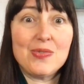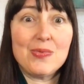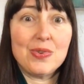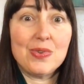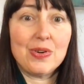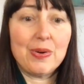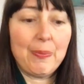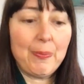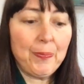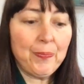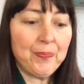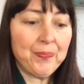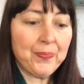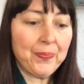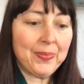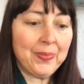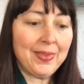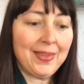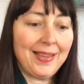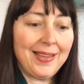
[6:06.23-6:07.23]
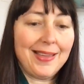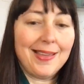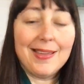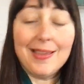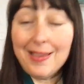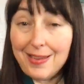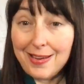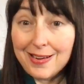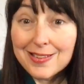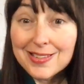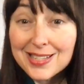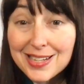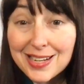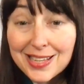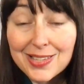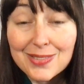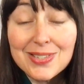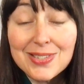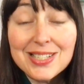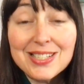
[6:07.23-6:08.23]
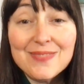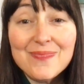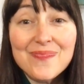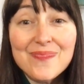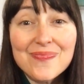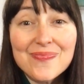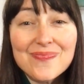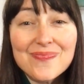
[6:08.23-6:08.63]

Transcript: Or here's another one.